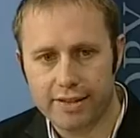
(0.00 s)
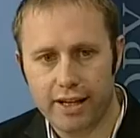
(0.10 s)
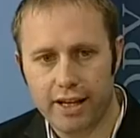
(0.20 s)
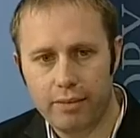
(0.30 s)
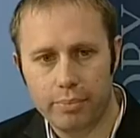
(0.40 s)

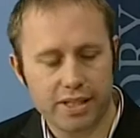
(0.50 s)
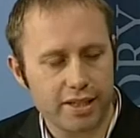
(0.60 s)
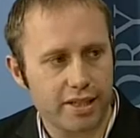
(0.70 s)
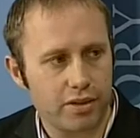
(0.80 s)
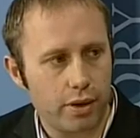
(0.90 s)
that had
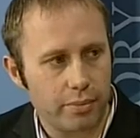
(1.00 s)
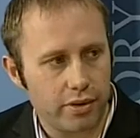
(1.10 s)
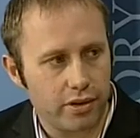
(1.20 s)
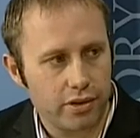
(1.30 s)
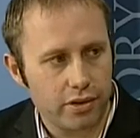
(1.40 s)
business
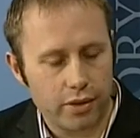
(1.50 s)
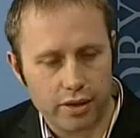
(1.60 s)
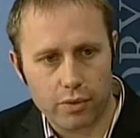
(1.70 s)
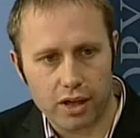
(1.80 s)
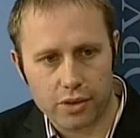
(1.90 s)

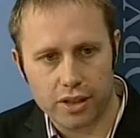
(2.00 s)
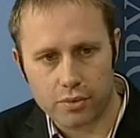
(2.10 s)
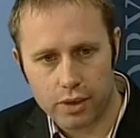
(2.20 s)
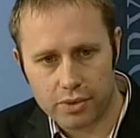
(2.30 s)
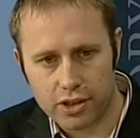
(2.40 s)

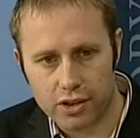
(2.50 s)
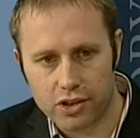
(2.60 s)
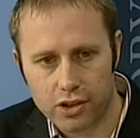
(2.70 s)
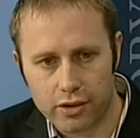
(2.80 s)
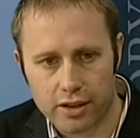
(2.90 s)
interruption
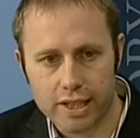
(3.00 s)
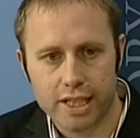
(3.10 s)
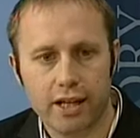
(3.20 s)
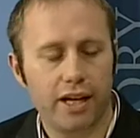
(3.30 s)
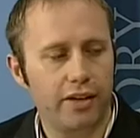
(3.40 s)
insurance
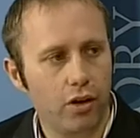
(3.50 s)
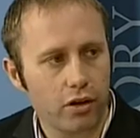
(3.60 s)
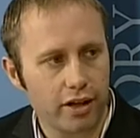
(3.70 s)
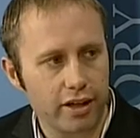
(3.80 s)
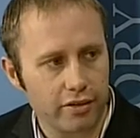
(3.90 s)
are
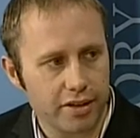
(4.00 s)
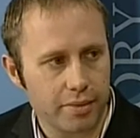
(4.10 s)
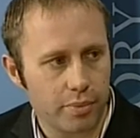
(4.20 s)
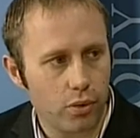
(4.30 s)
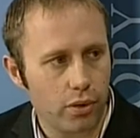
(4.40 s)
not going to get the
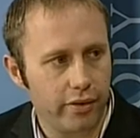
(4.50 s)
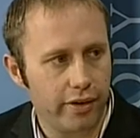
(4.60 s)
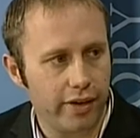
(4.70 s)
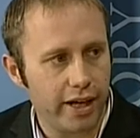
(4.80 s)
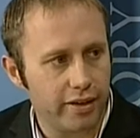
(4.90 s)
support
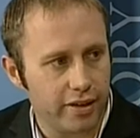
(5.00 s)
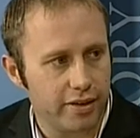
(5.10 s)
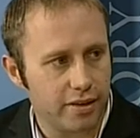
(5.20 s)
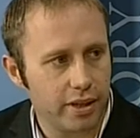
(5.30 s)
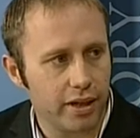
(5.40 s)
that they
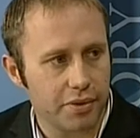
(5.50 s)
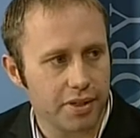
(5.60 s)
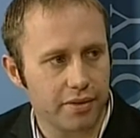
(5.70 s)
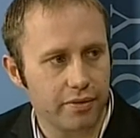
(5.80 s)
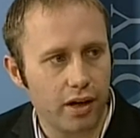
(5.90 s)
need to be able to
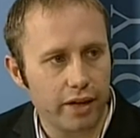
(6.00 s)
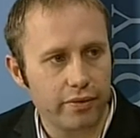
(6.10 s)
survive.